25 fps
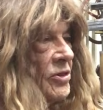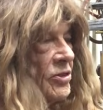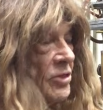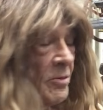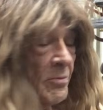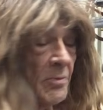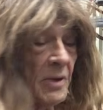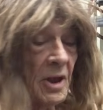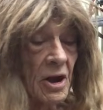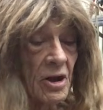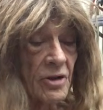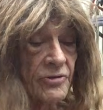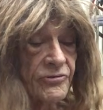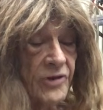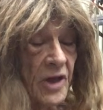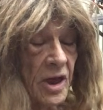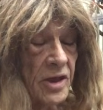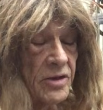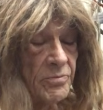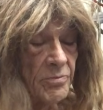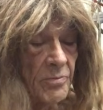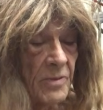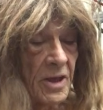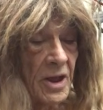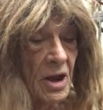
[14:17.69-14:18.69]
The metal
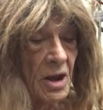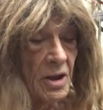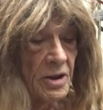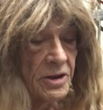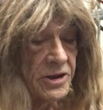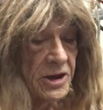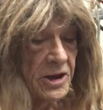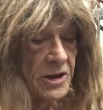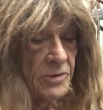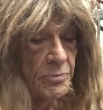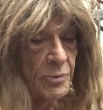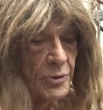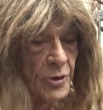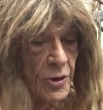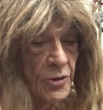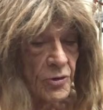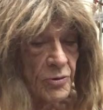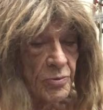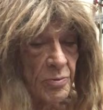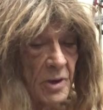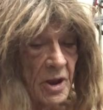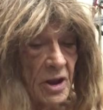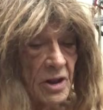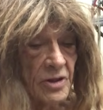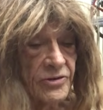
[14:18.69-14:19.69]
did produce
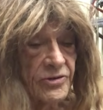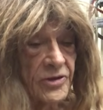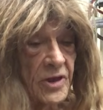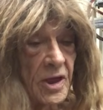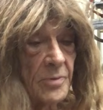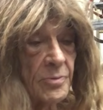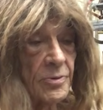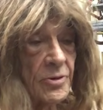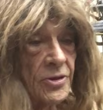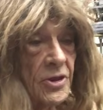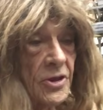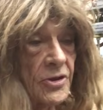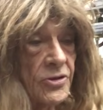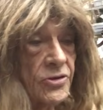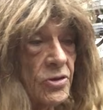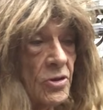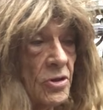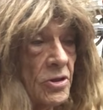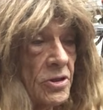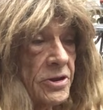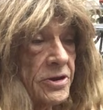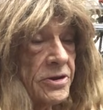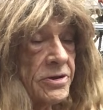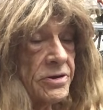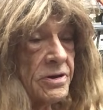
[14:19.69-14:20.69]
metal samples. I
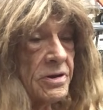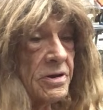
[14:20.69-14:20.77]
sold it